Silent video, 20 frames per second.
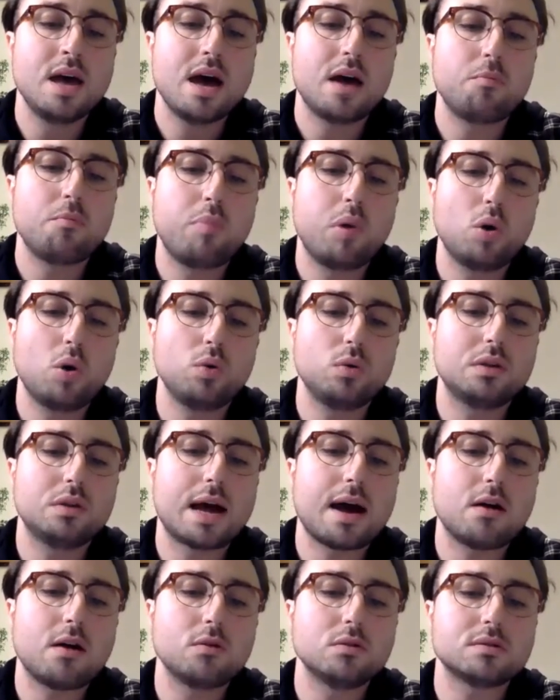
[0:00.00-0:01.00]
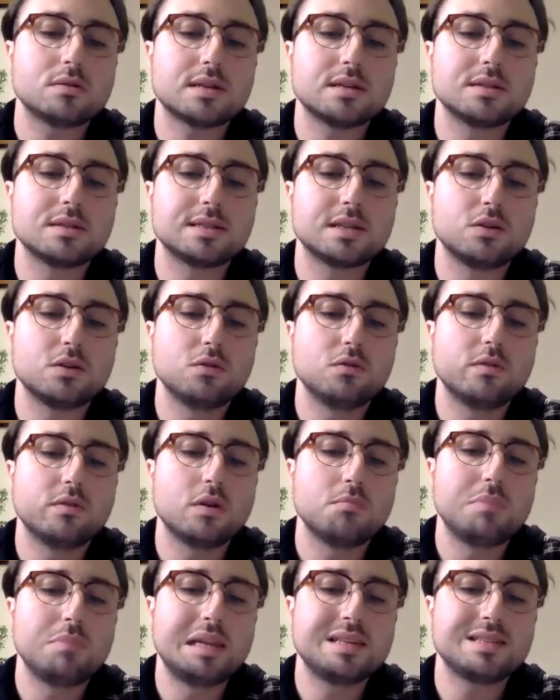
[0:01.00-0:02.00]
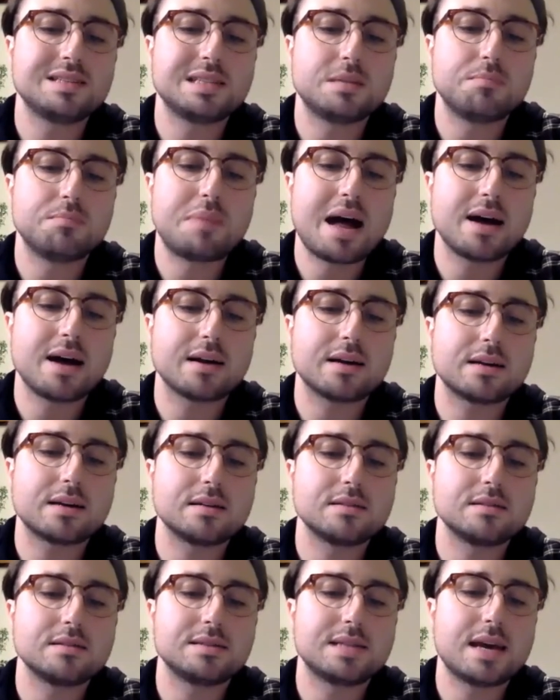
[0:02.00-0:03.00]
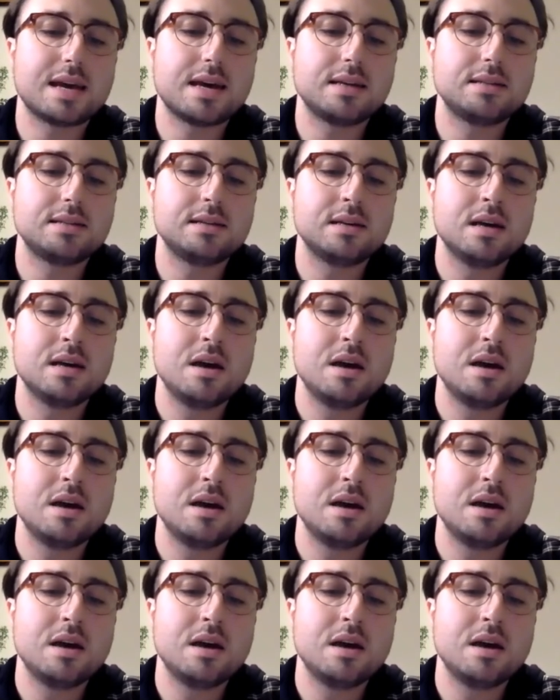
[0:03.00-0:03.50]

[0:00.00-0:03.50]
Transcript: and pulled out a silver blister pack instead